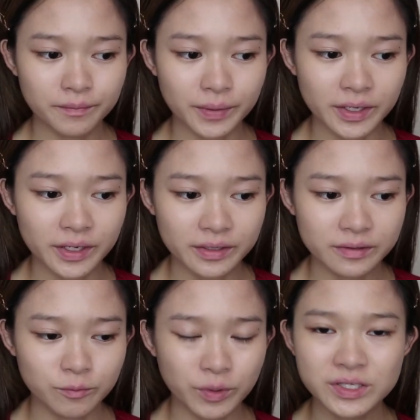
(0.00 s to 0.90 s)

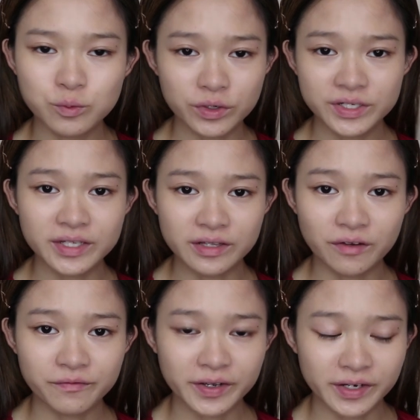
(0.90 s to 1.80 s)
but what's worse than
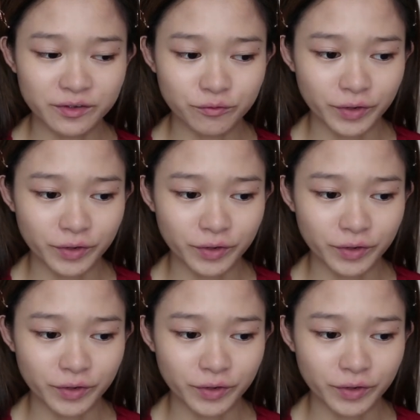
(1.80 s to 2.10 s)
not finding the